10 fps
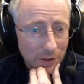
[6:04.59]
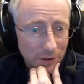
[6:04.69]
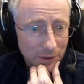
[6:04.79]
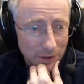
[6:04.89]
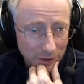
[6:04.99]

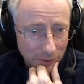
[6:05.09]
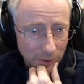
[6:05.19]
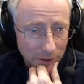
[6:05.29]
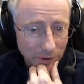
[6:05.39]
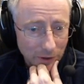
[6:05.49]
So that's
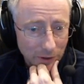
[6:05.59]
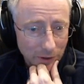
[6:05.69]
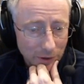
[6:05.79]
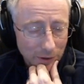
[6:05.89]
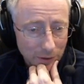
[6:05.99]
really good.
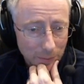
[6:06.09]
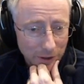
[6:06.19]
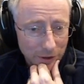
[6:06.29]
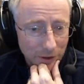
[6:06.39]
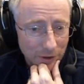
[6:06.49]

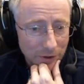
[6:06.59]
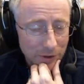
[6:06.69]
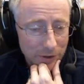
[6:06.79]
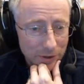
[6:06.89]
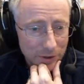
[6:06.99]
Plus another
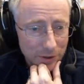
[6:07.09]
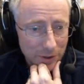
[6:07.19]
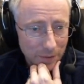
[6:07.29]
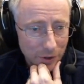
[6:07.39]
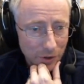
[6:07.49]

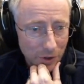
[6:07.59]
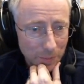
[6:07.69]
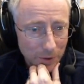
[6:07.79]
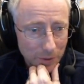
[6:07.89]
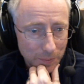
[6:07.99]
7 draw
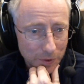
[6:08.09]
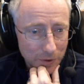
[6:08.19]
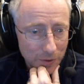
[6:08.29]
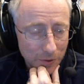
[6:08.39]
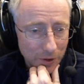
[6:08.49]
pips
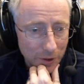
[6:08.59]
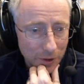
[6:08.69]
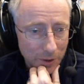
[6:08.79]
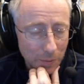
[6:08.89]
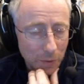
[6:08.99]
or
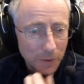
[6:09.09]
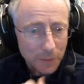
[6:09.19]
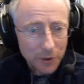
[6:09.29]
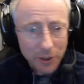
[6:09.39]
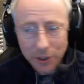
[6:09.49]
ember
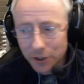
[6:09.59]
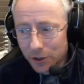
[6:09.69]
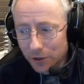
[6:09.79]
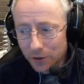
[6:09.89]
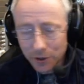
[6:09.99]
pips in addition
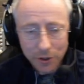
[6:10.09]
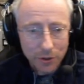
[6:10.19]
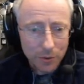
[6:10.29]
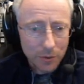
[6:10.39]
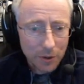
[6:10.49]
to the 2.